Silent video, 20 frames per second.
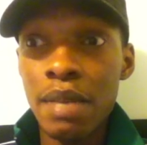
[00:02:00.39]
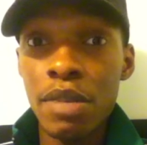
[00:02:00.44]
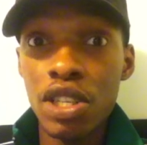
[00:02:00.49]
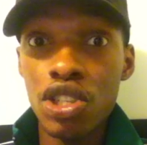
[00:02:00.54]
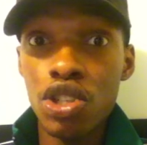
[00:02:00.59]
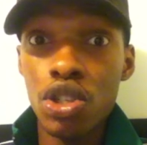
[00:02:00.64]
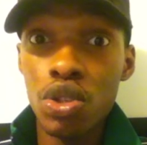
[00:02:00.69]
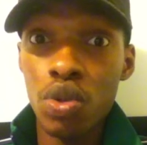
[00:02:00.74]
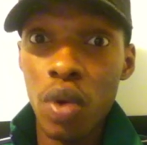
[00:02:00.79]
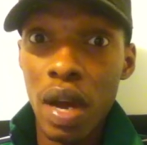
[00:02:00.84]

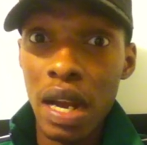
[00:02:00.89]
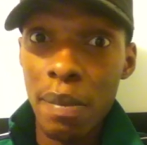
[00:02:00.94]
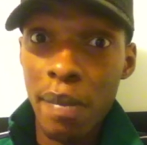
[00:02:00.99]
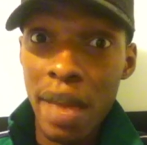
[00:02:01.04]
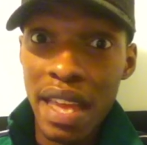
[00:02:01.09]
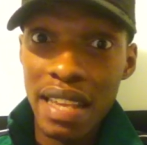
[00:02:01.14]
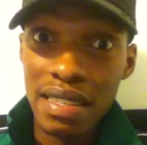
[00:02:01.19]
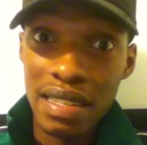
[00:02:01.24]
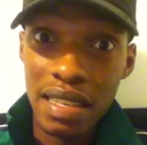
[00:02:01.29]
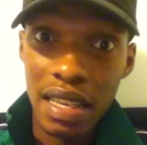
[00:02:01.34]
that you're trying to
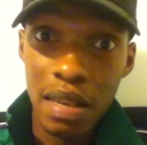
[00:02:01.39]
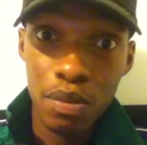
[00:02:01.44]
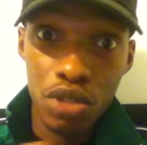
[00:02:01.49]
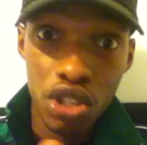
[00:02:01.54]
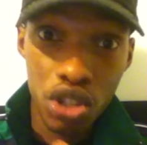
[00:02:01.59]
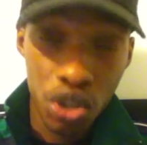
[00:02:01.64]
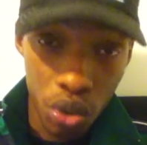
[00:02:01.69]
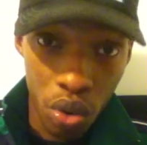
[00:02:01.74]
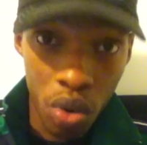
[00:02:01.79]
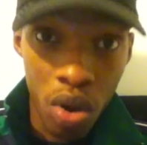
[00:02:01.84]
make seem
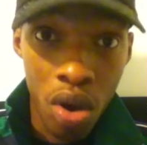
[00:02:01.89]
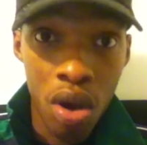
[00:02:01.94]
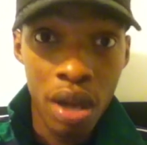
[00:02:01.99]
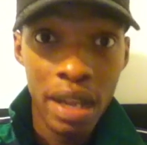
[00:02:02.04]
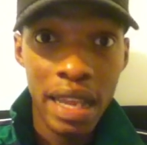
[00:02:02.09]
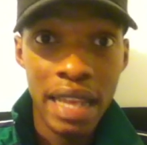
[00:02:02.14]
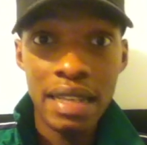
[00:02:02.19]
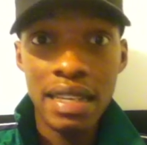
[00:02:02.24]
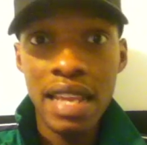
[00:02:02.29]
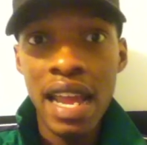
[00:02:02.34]

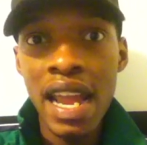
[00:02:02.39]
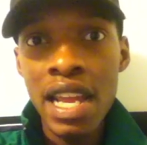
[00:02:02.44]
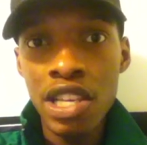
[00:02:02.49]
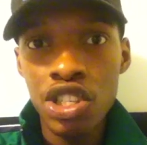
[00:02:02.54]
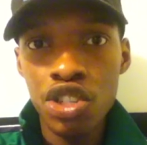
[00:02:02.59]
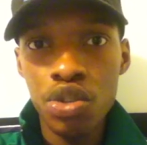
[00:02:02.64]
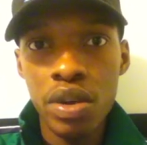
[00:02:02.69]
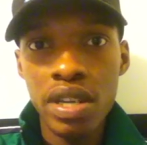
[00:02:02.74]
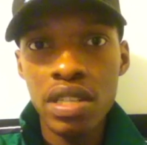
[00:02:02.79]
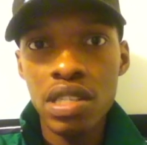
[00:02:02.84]
strong and
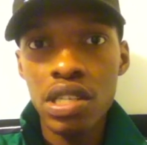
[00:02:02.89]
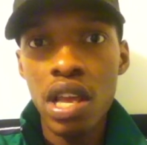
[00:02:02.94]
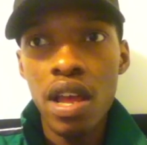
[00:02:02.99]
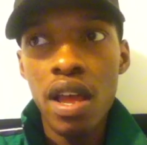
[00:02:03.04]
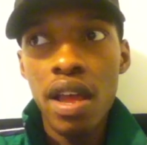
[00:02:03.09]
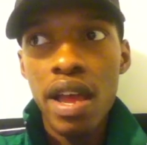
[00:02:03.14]
dangerous